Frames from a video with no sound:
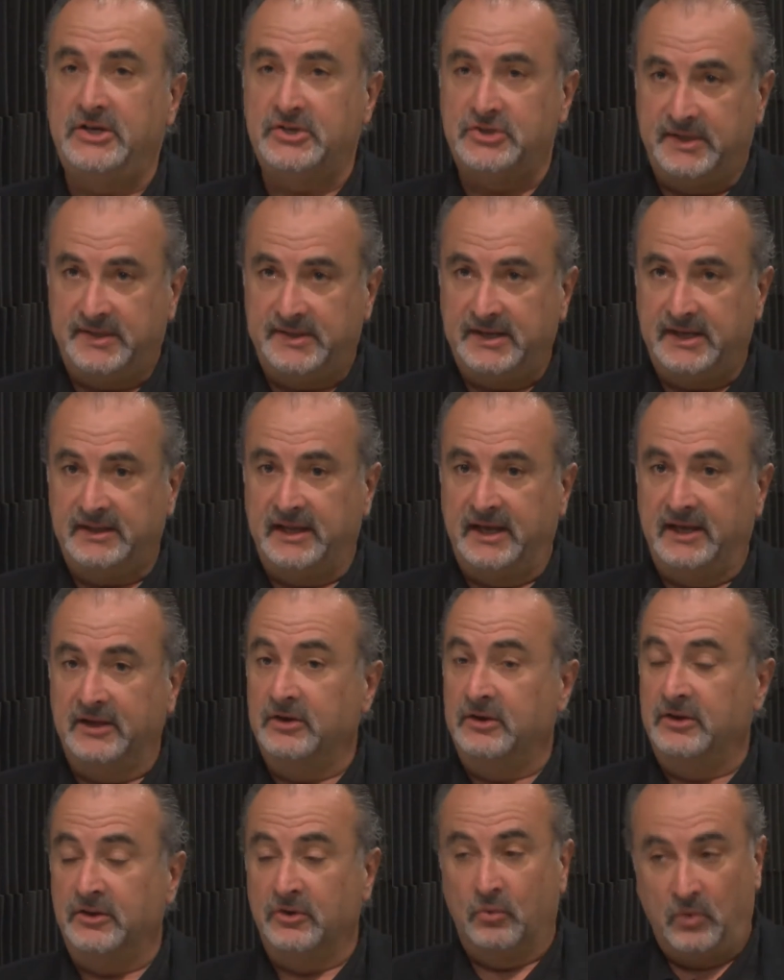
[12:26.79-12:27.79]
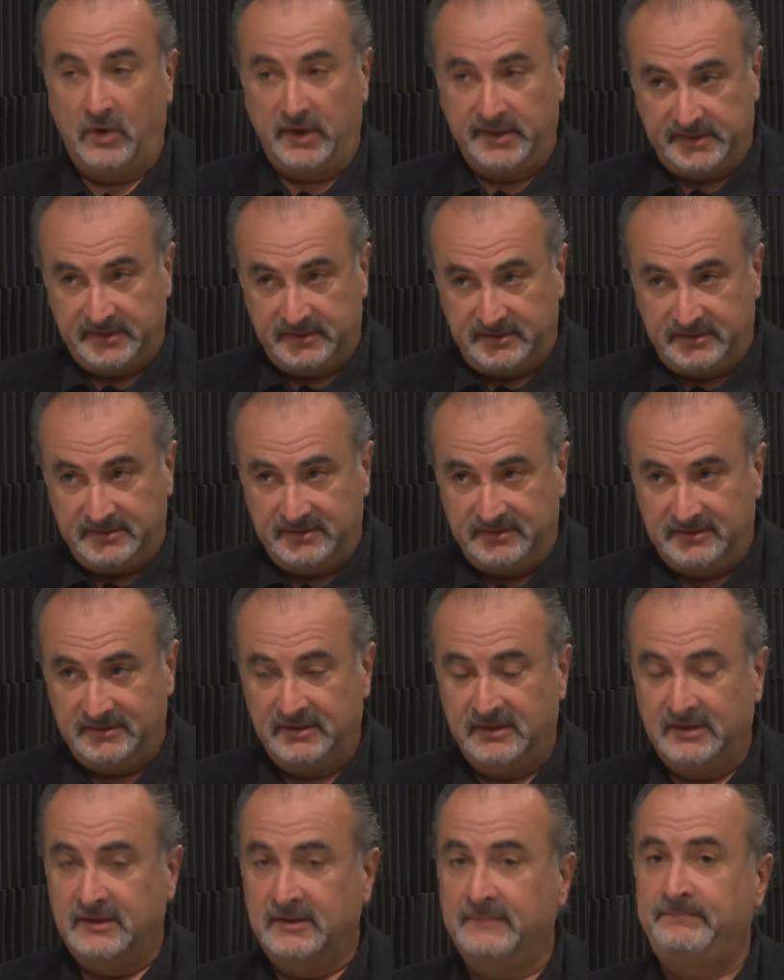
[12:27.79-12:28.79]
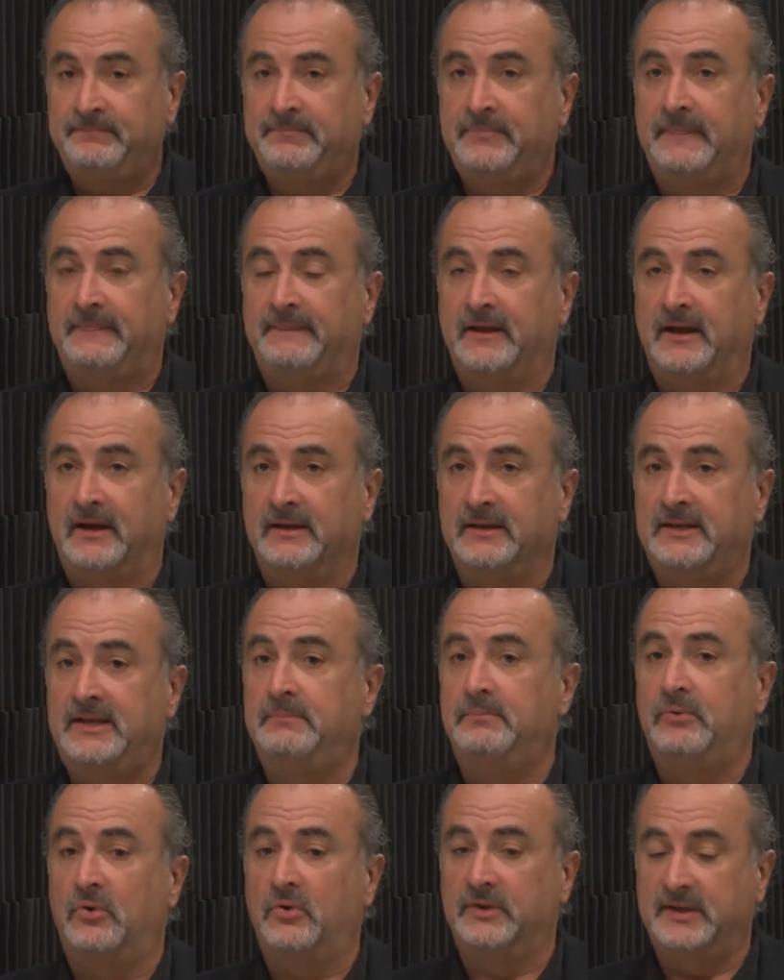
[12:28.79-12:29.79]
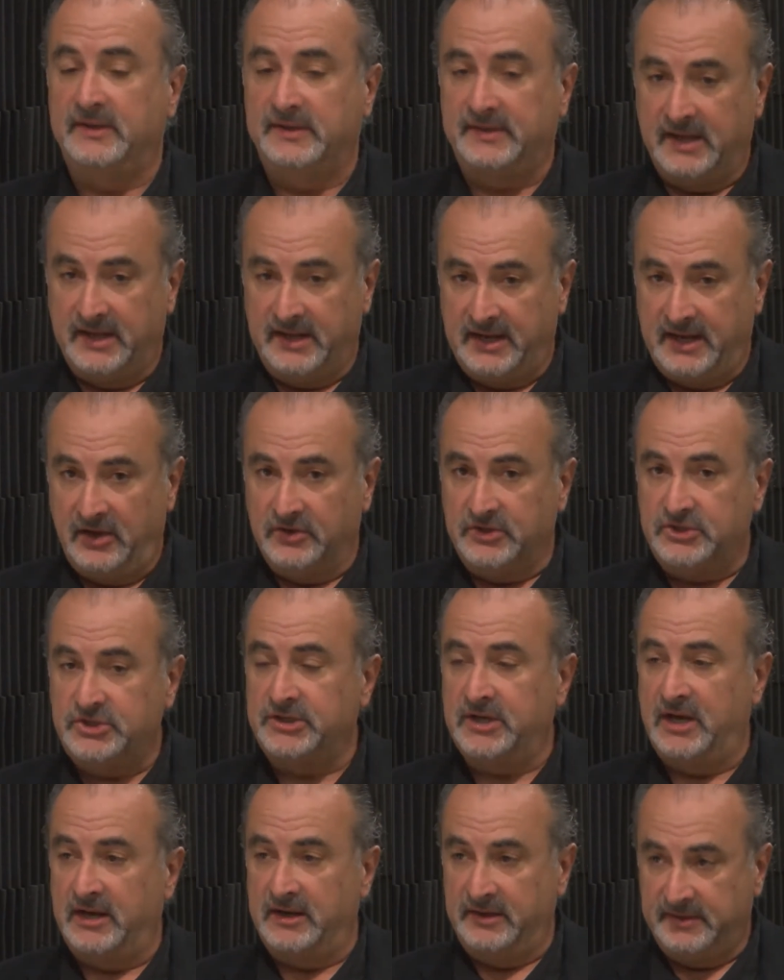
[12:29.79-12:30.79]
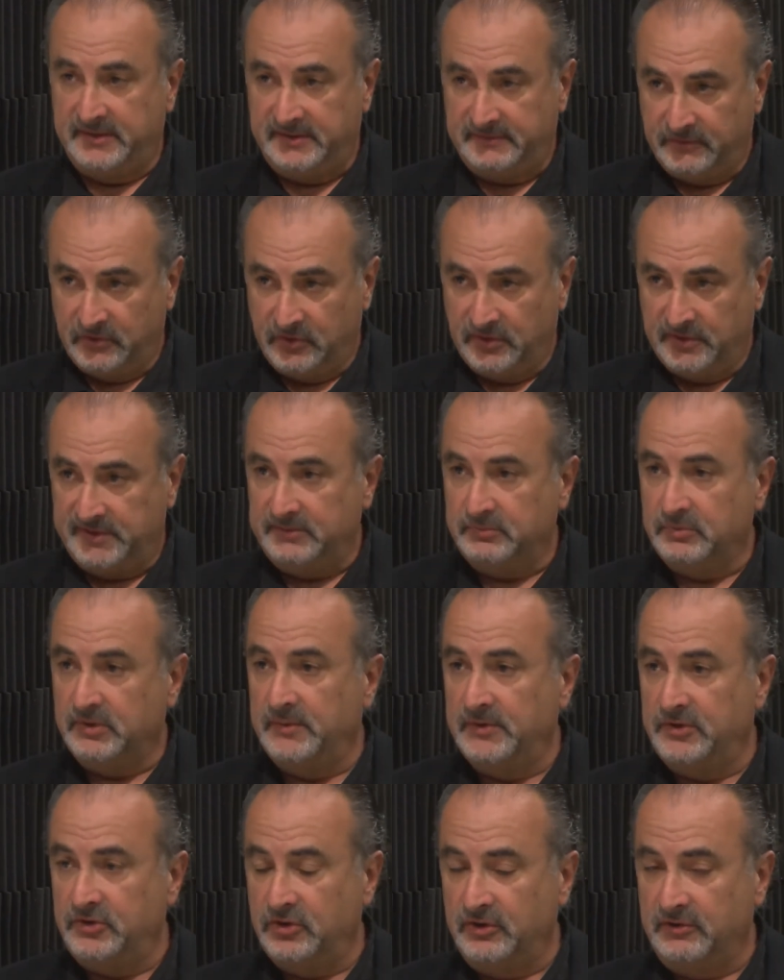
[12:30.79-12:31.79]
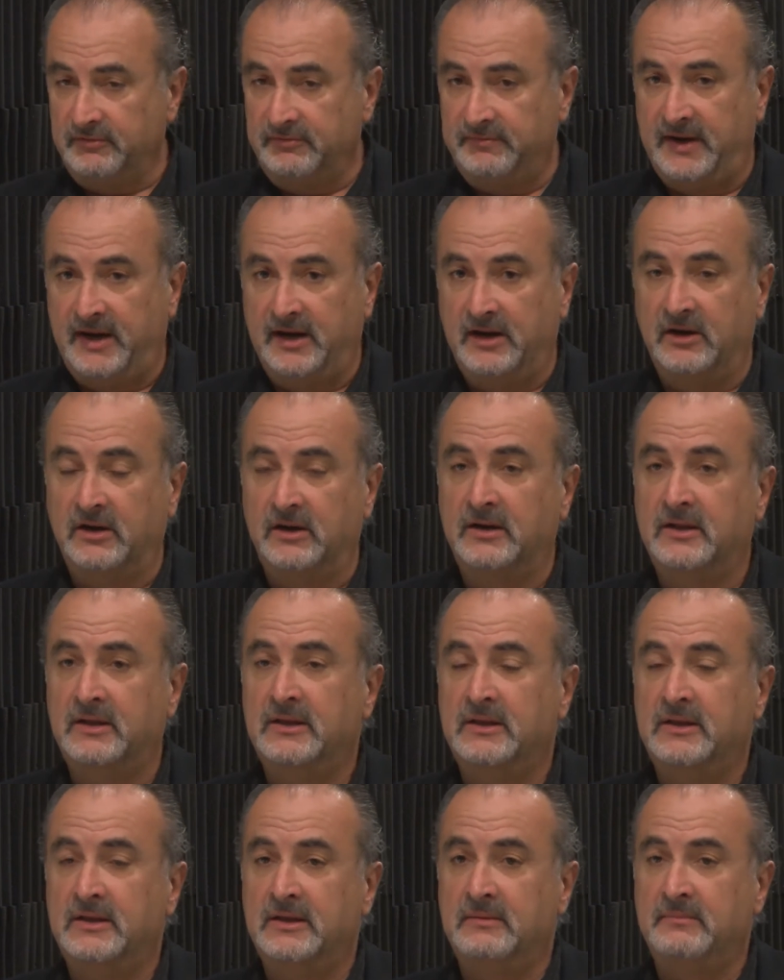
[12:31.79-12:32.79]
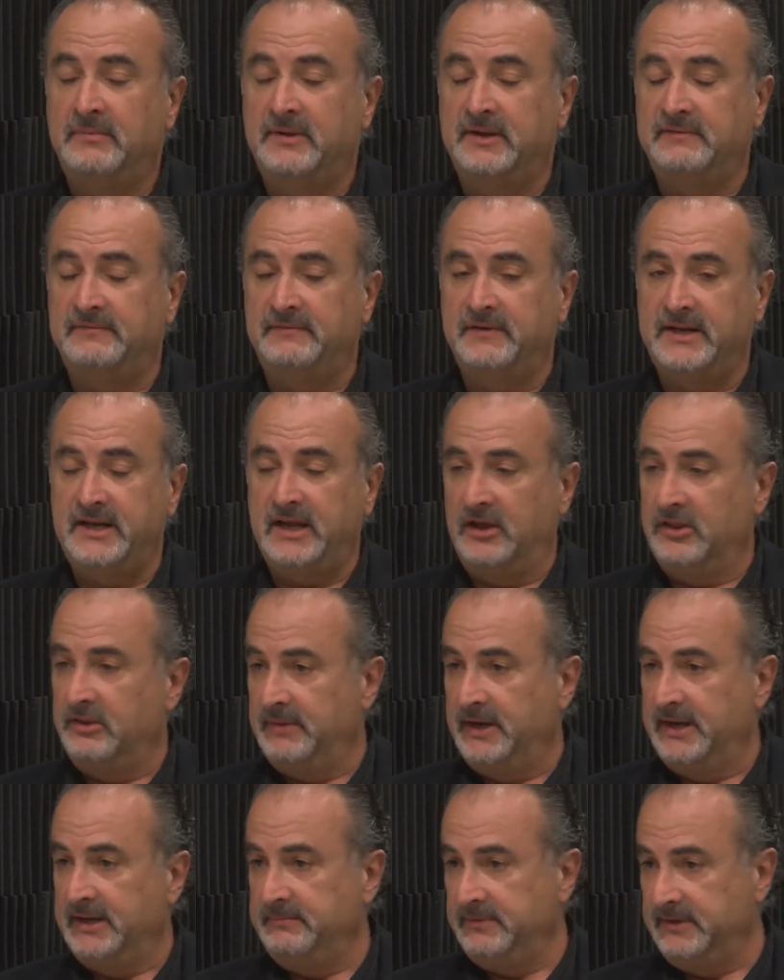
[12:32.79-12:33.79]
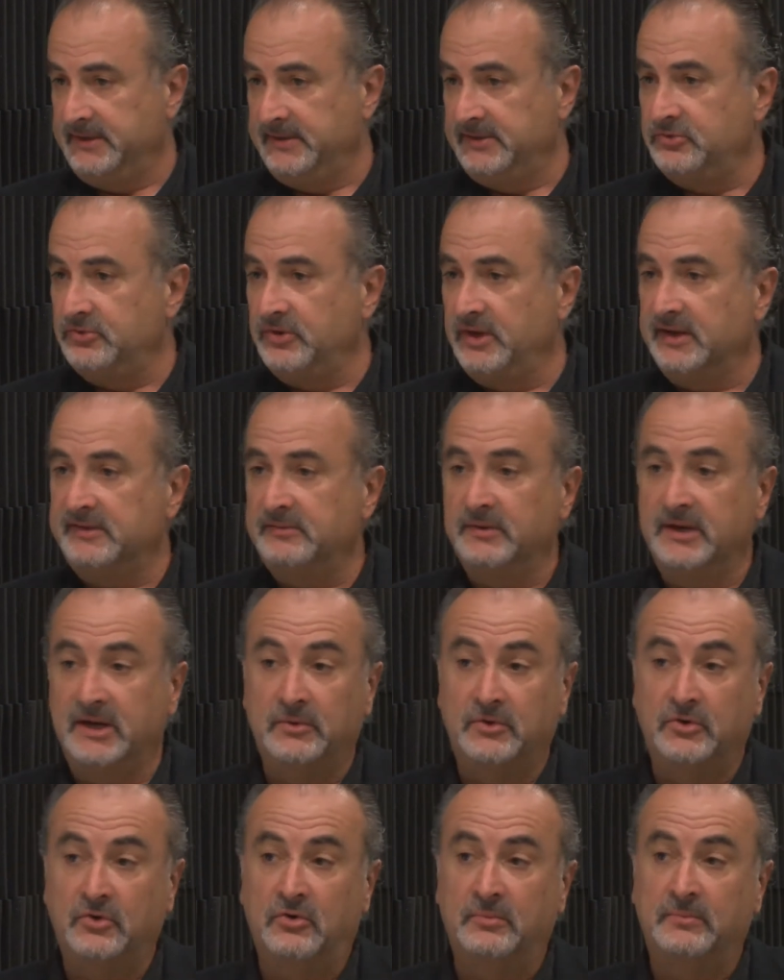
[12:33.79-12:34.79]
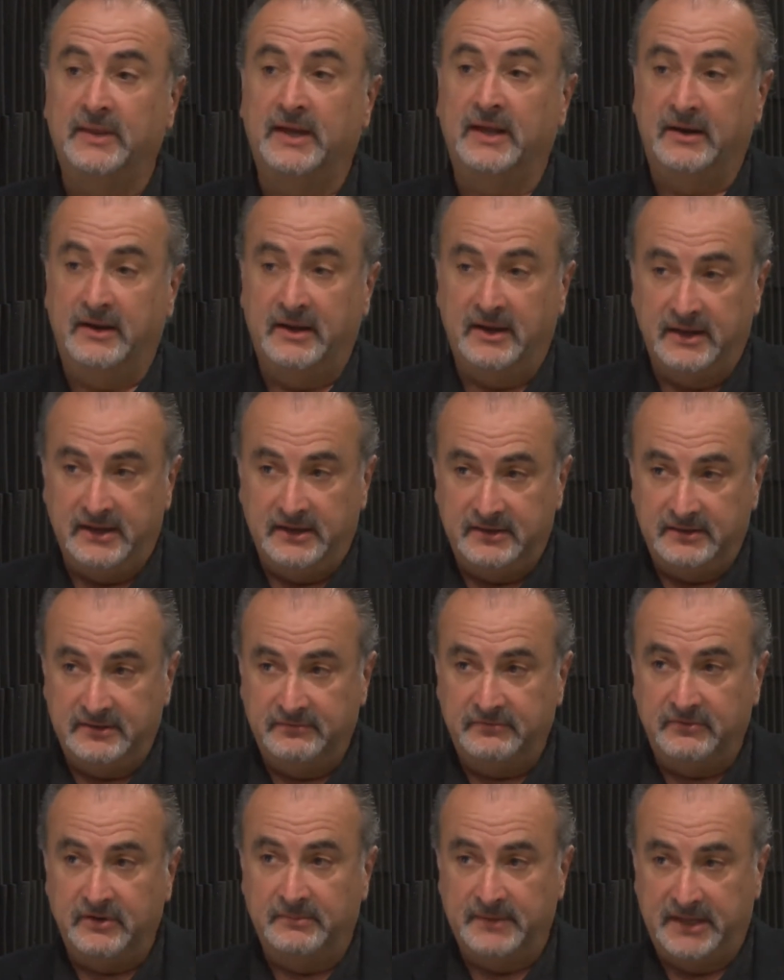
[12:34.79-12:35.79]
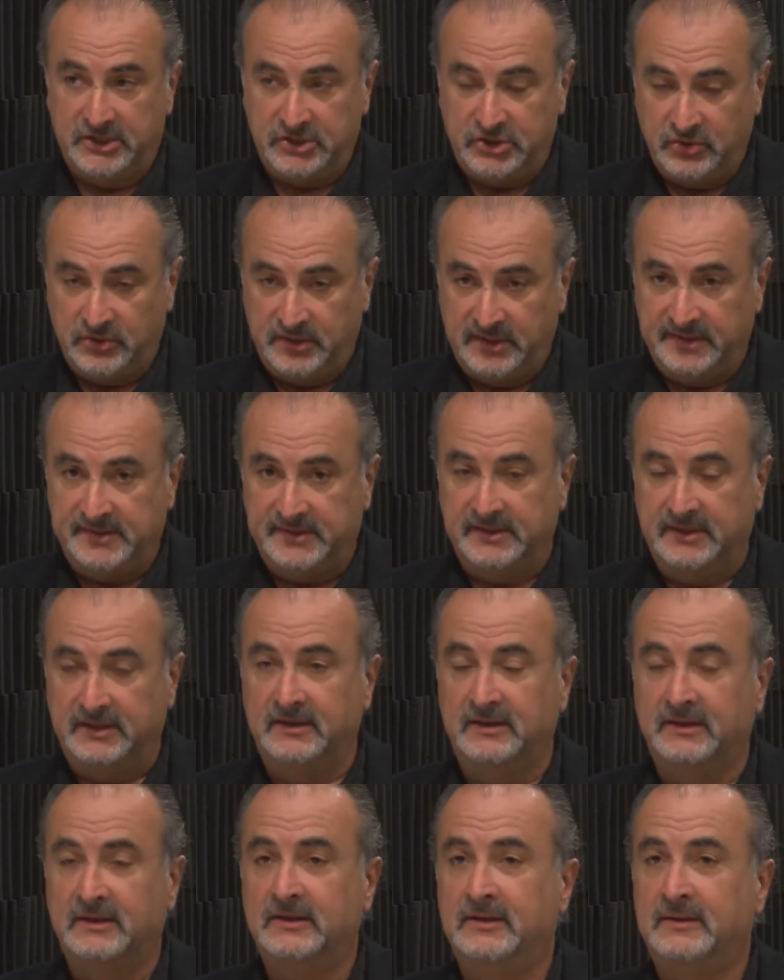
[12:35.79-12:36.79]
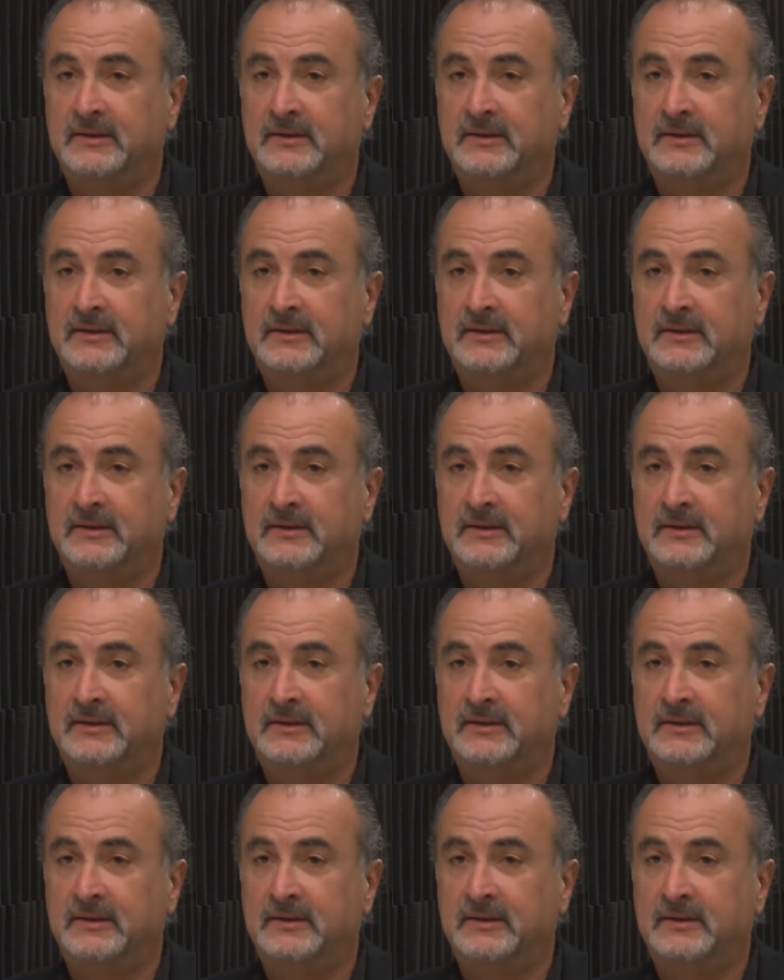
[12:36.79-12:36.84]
you should say that. There wasn't. He pulled his gun out, shot at us first. We returned fire. But it's funny how the mind plays tricks. When I went home that night from that shooting scene,